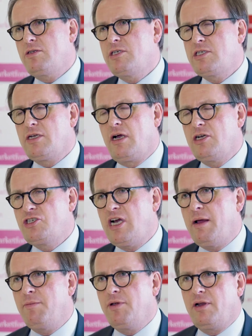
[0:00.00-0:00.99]
to start
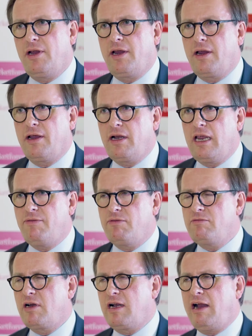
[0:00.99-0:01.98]
championing and
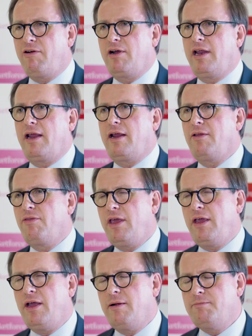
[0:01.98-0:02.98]
even clarioning
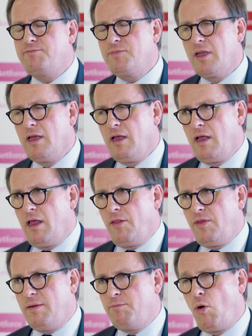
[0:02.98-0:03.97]

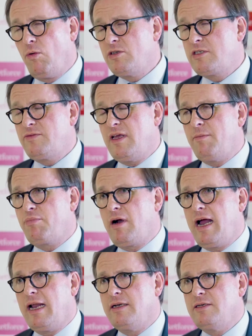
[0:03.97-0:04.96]
the importance of their
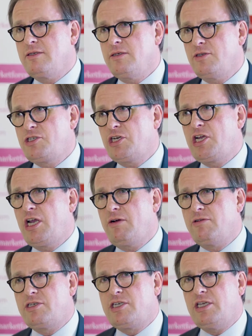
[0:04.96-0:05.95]
brand, the
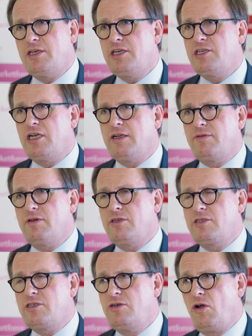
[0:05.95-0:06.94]
security they deliver,
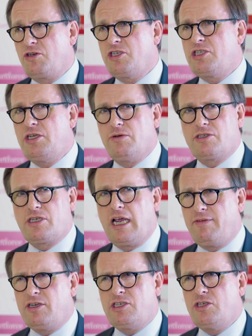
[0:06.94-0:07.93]
not just to your
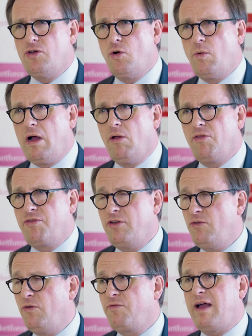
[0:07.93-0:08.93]
savings and your wealth
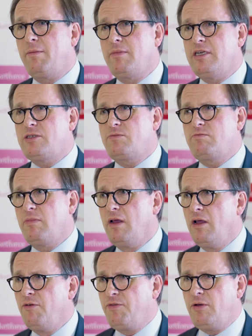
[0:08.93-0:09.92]
and your family's
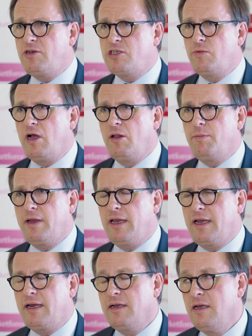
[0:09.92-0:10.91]
future
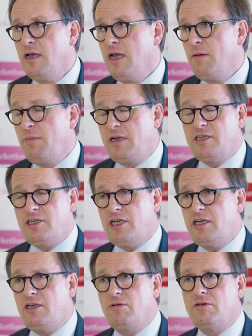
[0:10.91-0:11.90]
well-being, but
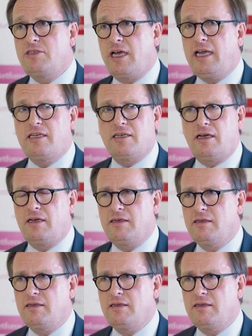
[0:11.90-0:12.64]
indeed your data.